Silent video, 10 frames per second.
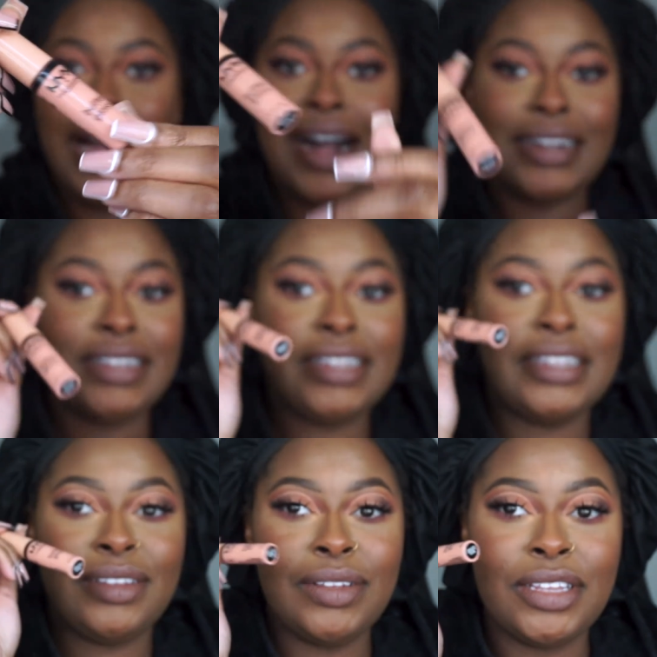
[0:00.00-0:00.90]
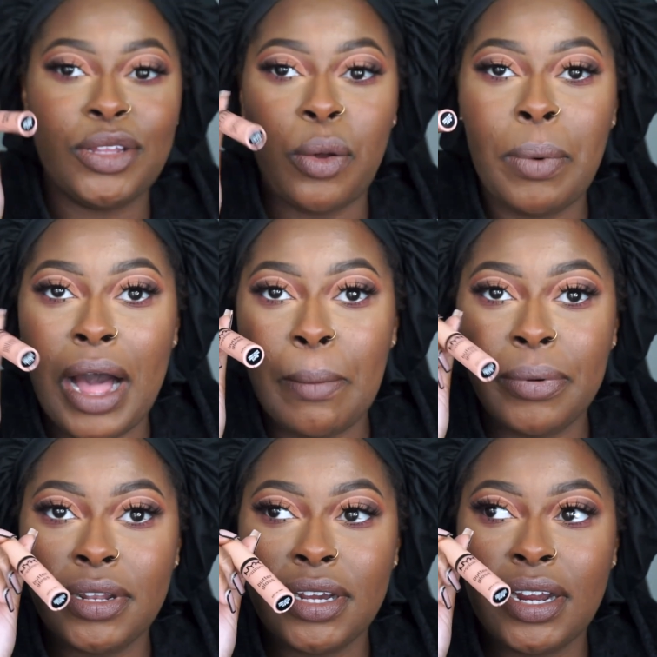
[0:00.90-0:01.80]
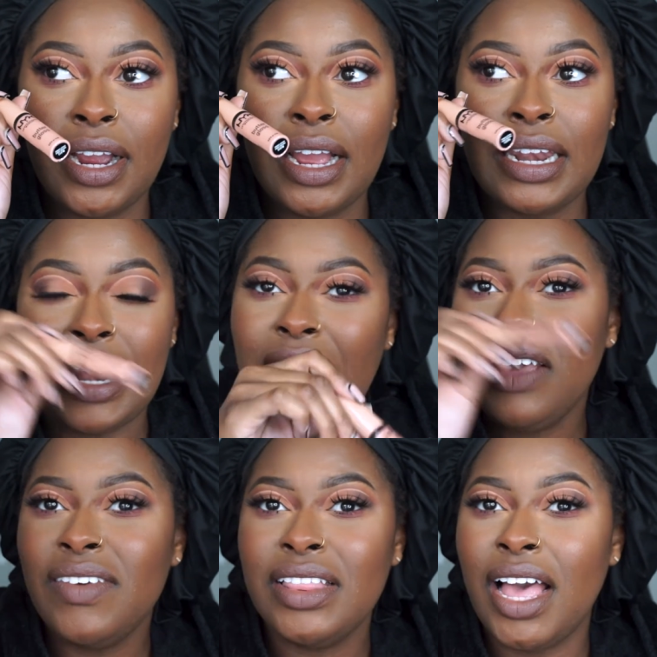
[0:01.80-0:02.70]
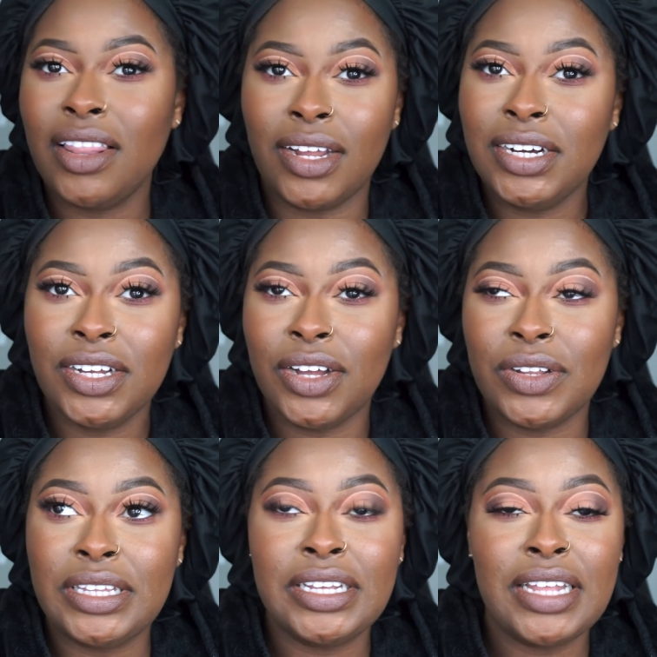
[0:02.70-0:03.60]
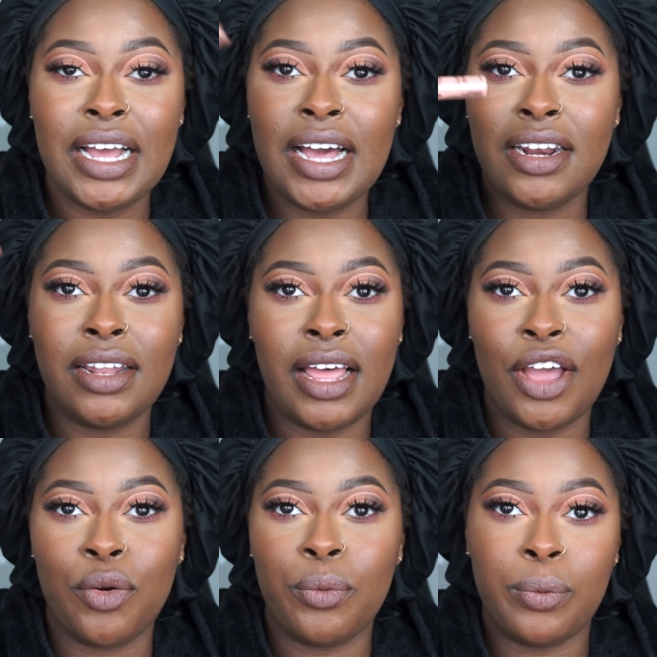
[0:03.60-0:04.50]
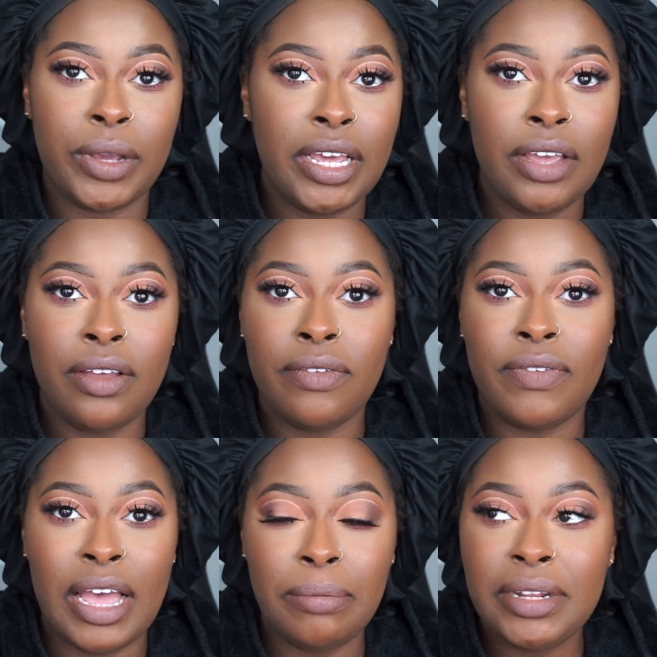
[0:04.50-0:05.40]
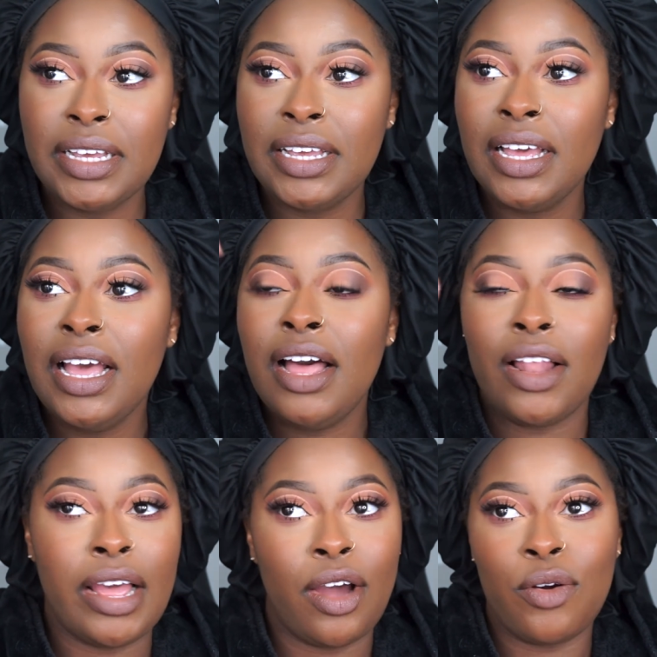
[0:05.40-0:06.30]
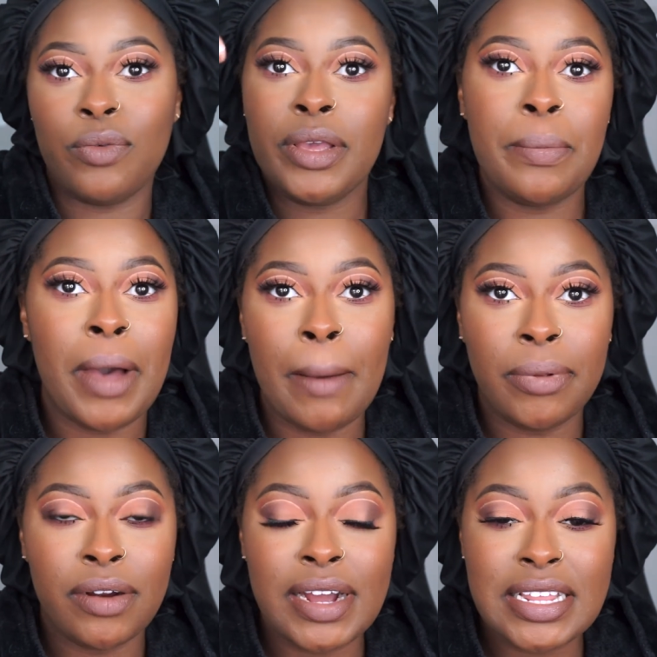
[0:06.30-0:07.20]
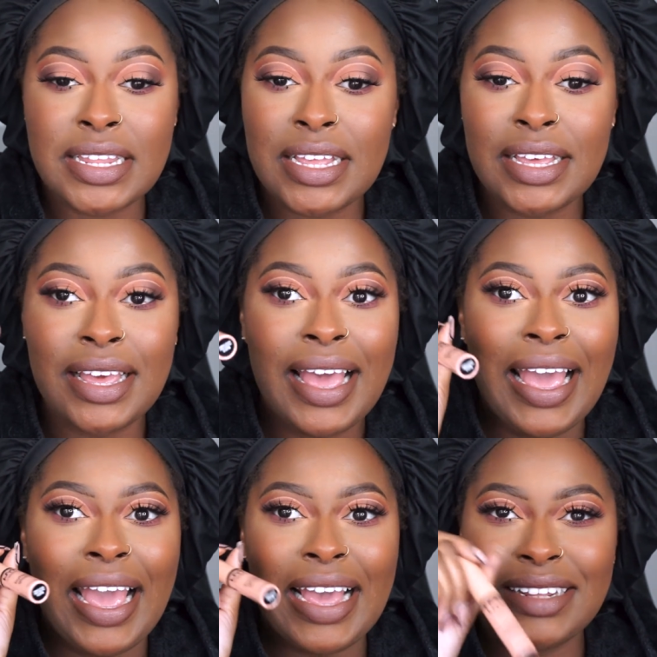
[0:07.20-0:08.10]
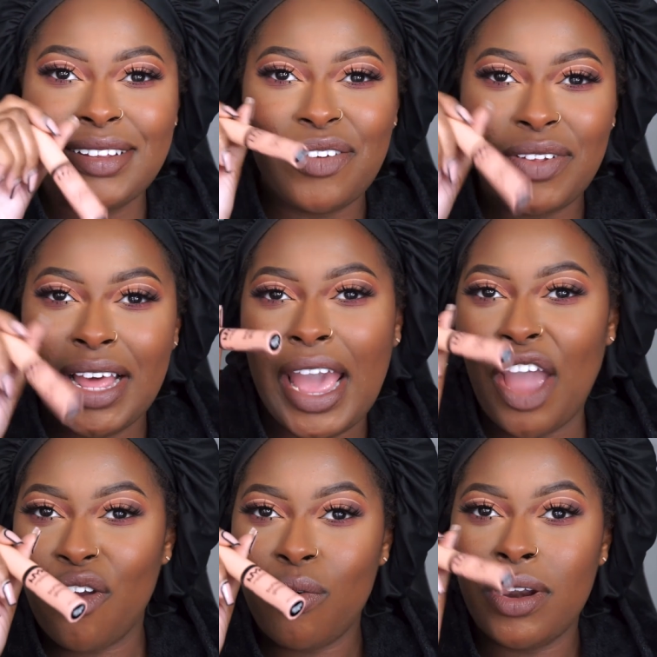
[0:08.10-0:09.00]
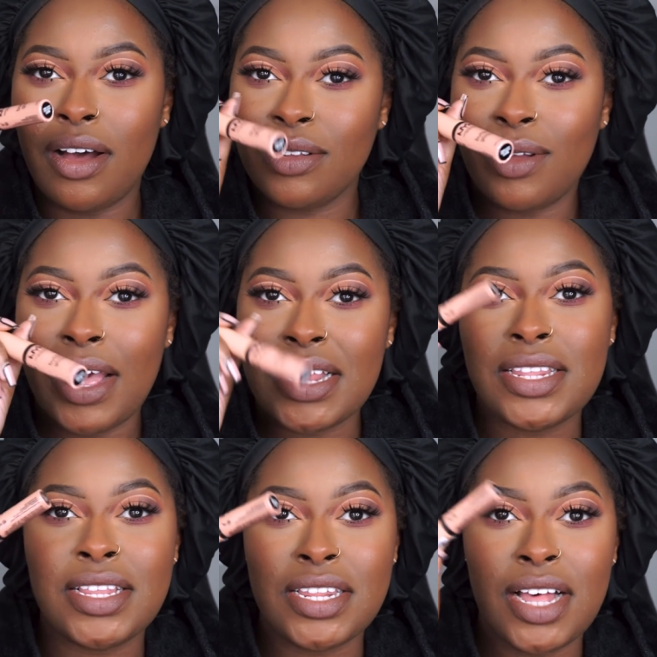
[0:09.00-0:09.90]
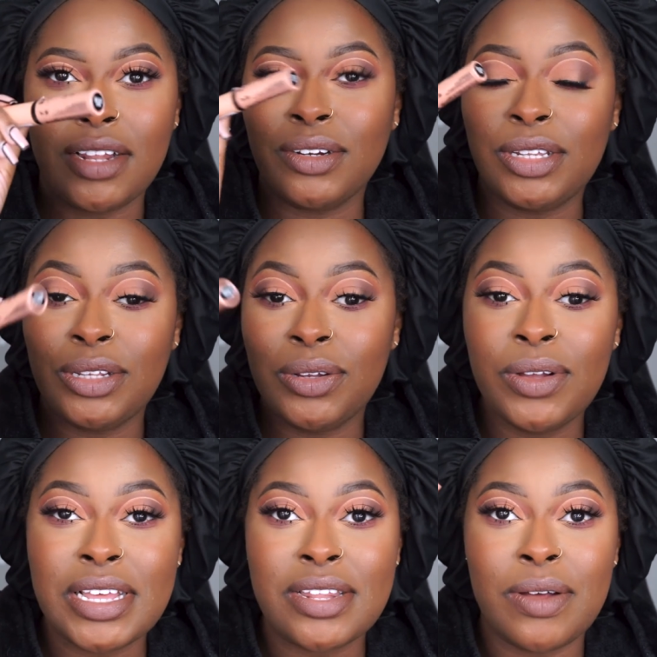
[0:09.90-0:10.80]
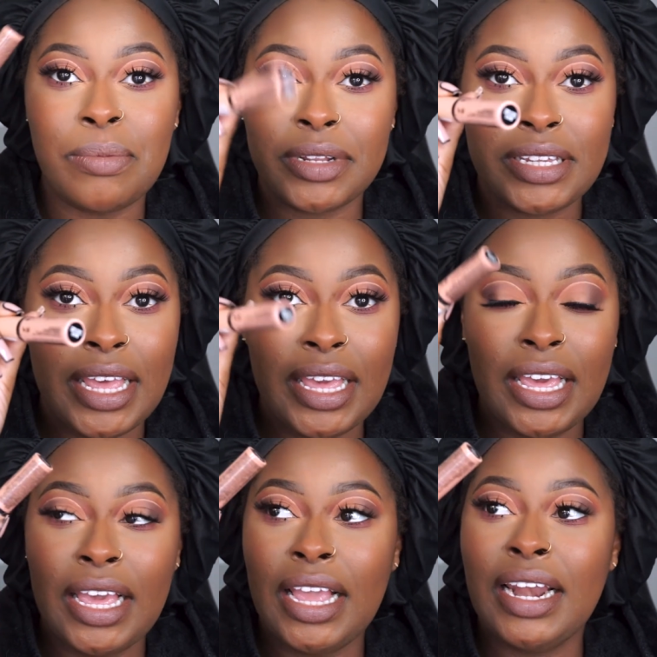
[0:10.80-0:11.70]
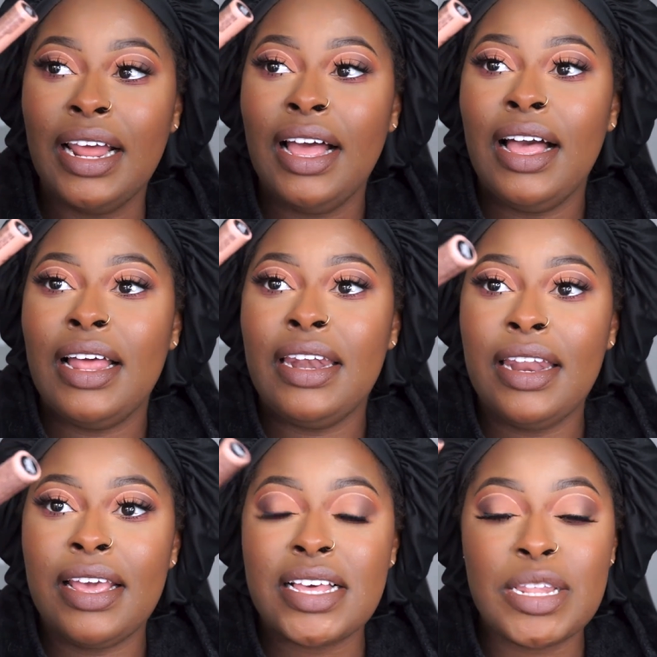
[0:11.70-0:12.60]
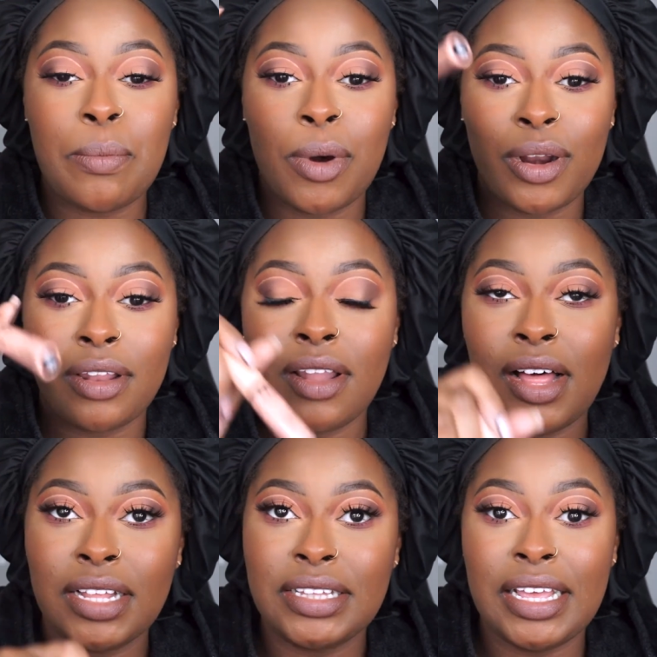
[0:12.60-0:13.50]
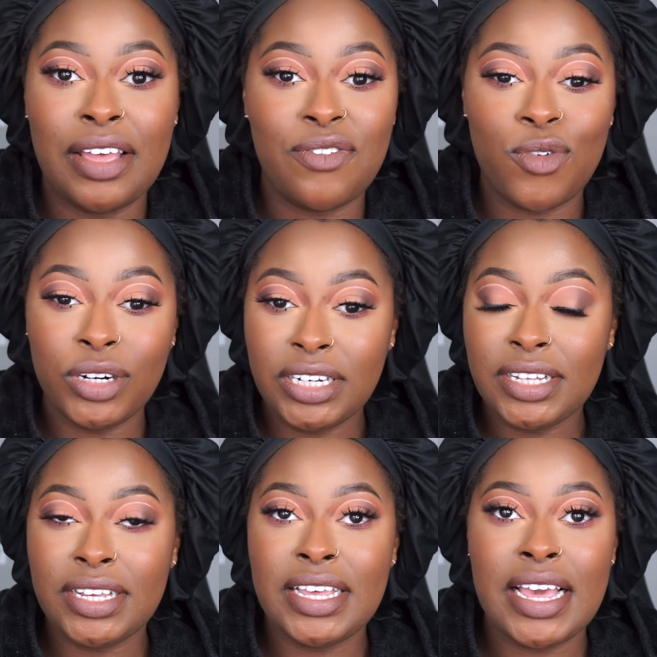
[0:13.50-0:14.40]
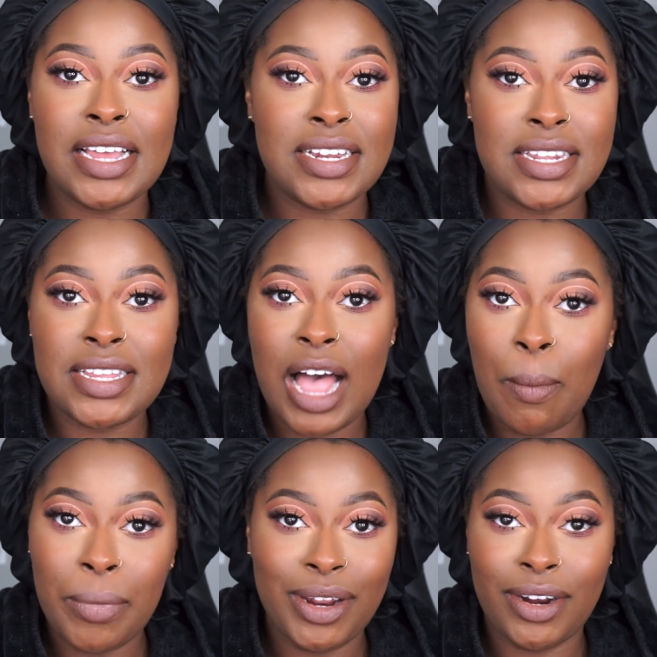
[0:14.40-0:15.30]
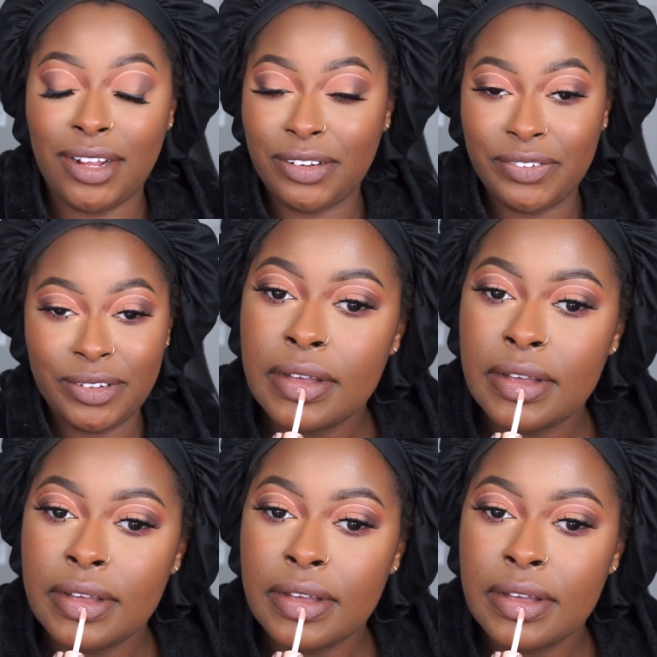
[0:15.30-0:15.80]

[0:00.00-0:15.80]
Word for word: honestly this is so popular not even that long ago tiktok kind of like revamped it like or repopularized it and so I feel like everyone also has this color too. And so I'm taking NYX Butter Gloss and Fortune Cookie and just topping it off.